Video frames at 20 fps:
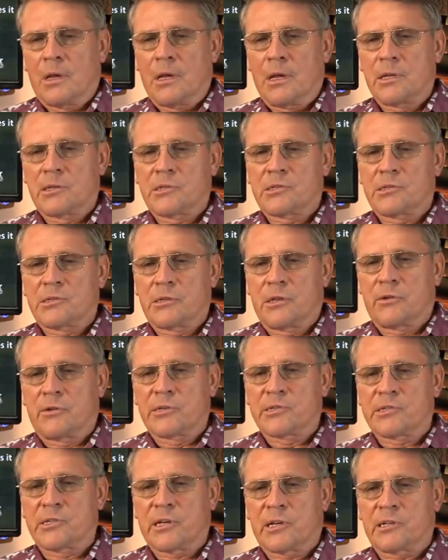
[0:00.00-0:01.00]
There
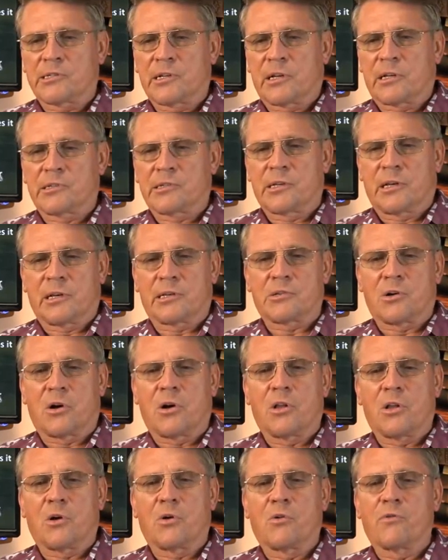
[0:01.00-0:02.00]
is 666
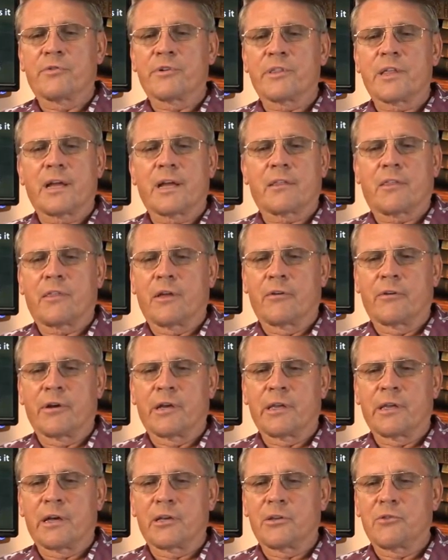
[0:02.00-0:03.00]
all over that
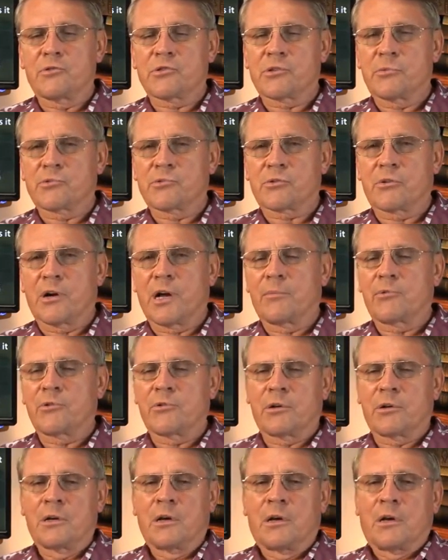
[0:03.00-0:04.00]
theory, yet you subscribe
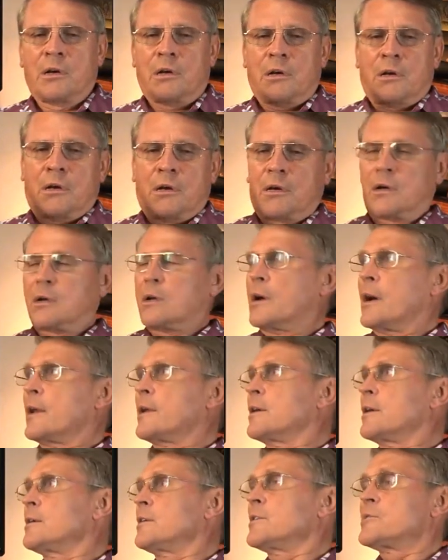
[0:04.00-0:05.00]
to it.
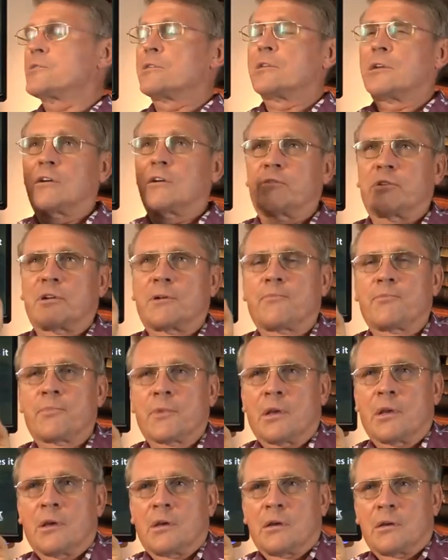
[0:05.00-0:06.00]
Kana, listen carefully.
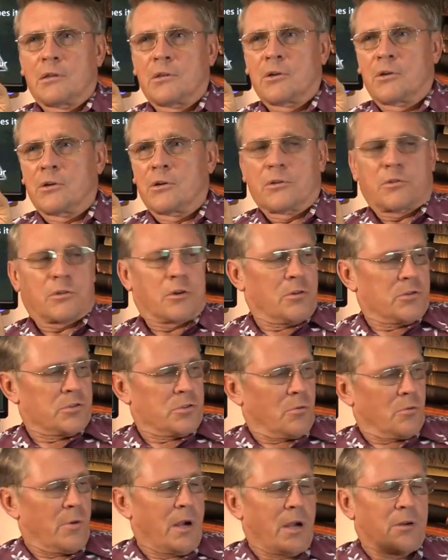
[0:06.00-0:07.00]
The earth goes
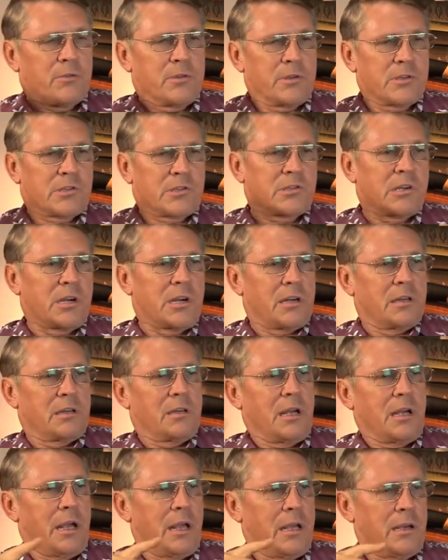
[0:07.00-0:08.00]
around the
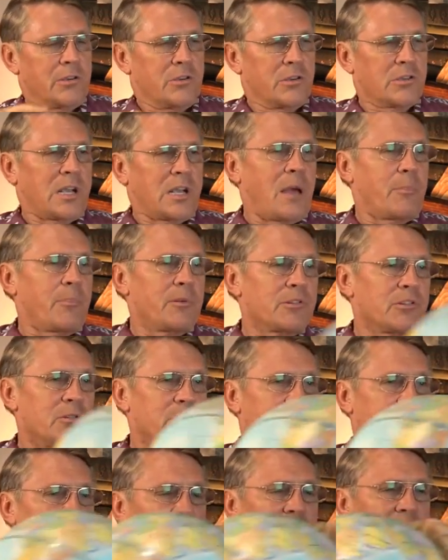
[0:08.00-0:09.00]
sun, and it just happens to
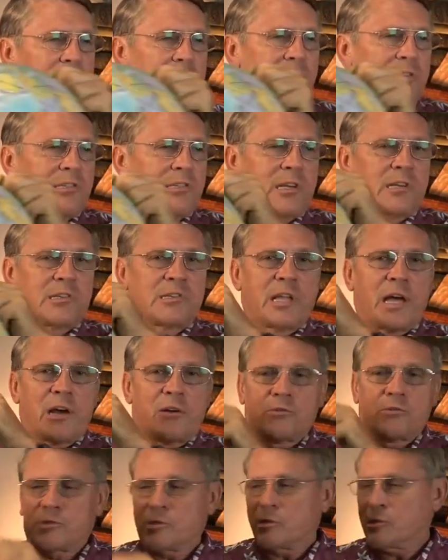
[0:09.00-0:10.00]
be
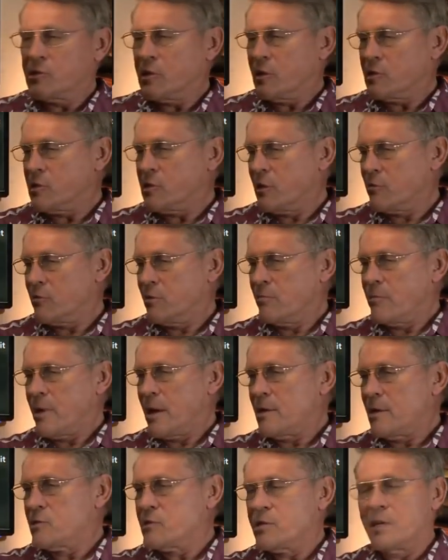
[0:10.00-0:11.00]
66,600
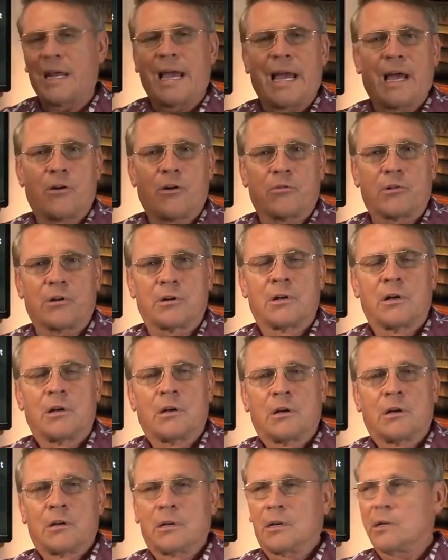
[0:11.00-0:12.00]
miles an hour.
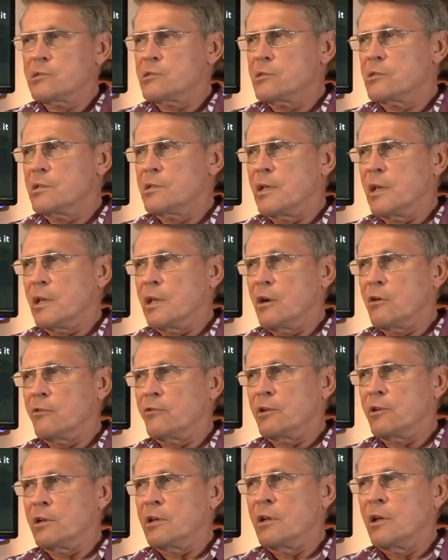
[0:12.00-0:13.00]
Listen to that
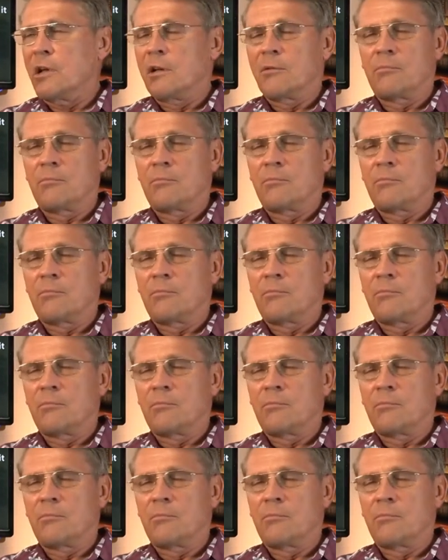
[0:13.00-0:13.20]
carefully.